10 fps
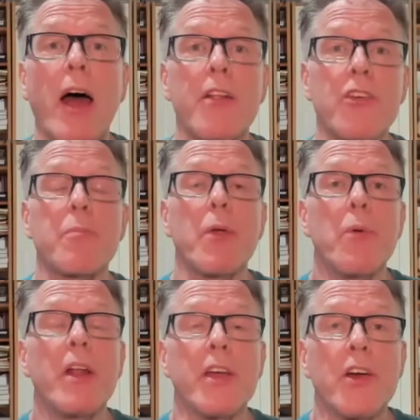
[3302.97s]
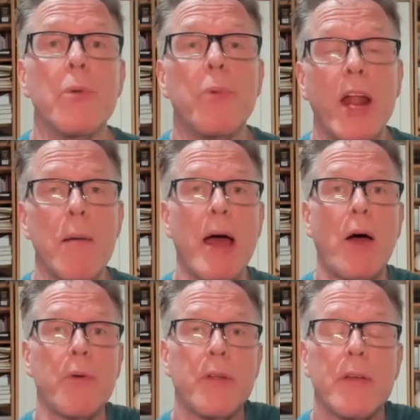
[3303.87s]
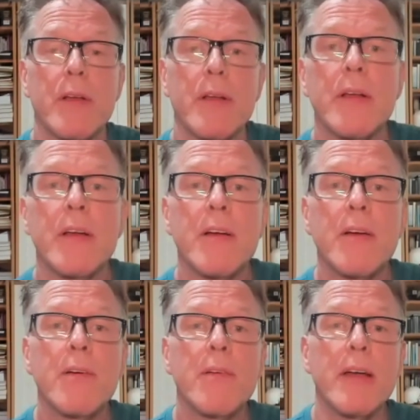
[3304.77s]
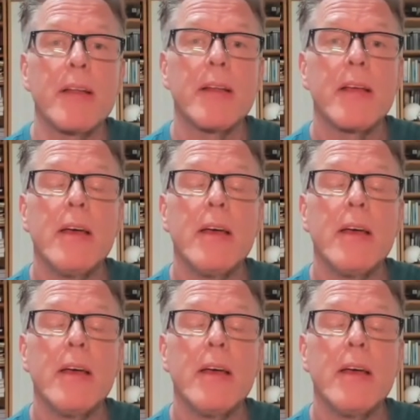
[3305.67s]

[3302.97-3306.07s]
just be really good when I'm out, right?